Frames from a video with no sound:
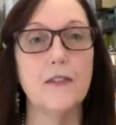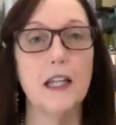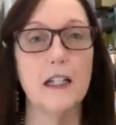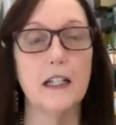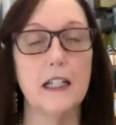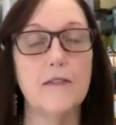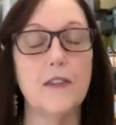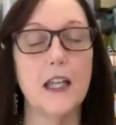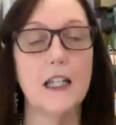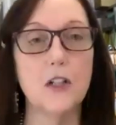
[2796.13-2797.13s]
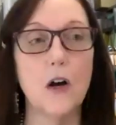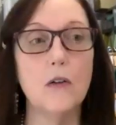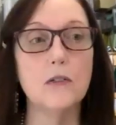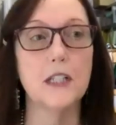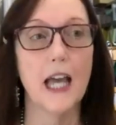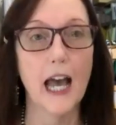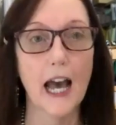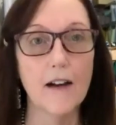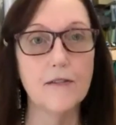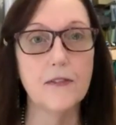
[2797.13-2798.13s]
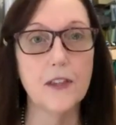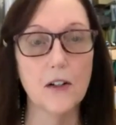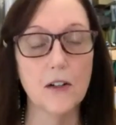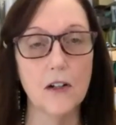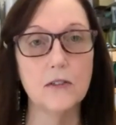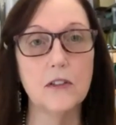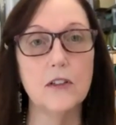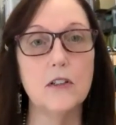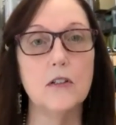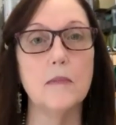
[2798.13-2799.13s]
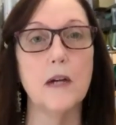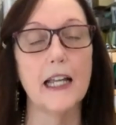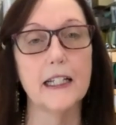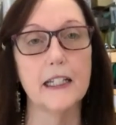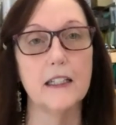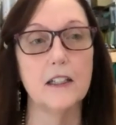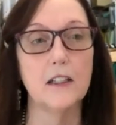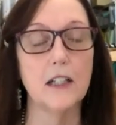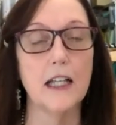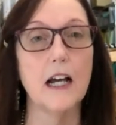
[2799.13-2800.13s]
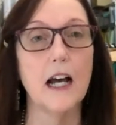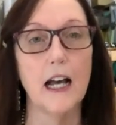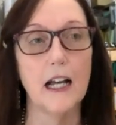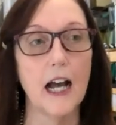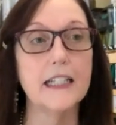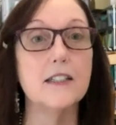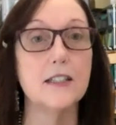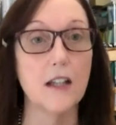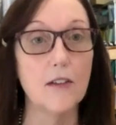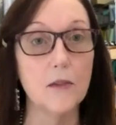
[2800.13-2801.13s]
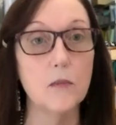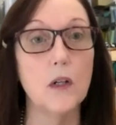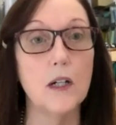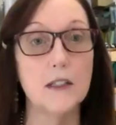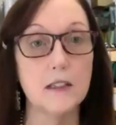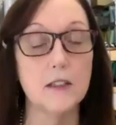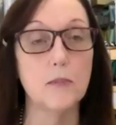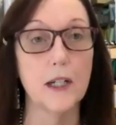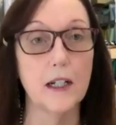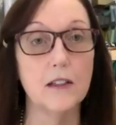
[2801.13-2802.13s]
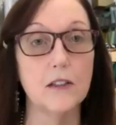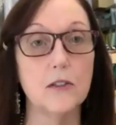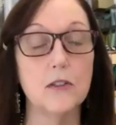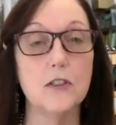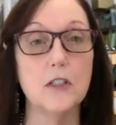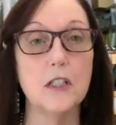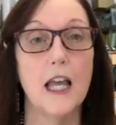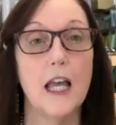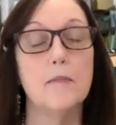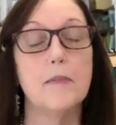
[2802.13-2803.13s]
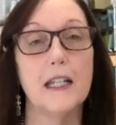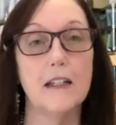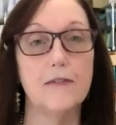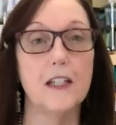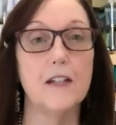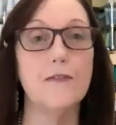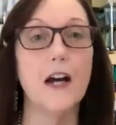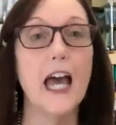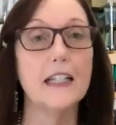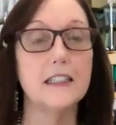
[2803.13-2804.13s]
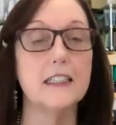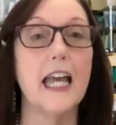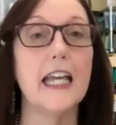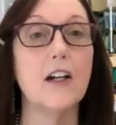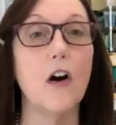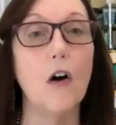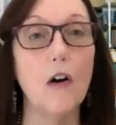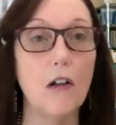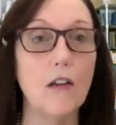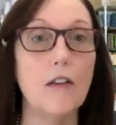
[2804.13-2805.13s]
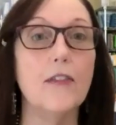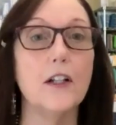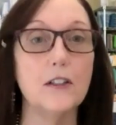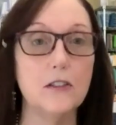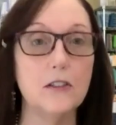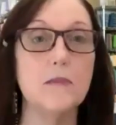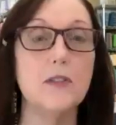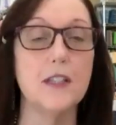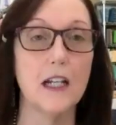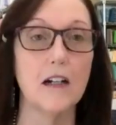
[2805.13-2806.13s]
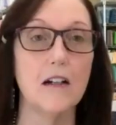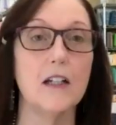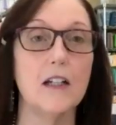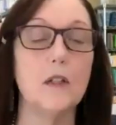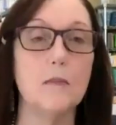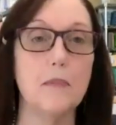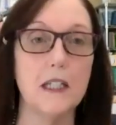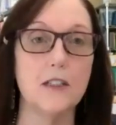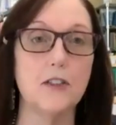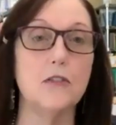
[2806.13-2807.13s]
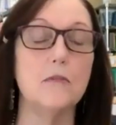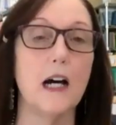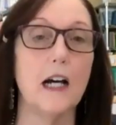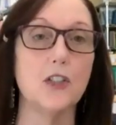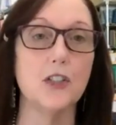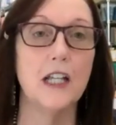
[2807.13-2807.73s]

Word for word: they if they don't have their own loom i can I can sell them one to bring on the cruise. But if if I had to take all the looms there, it would be too much.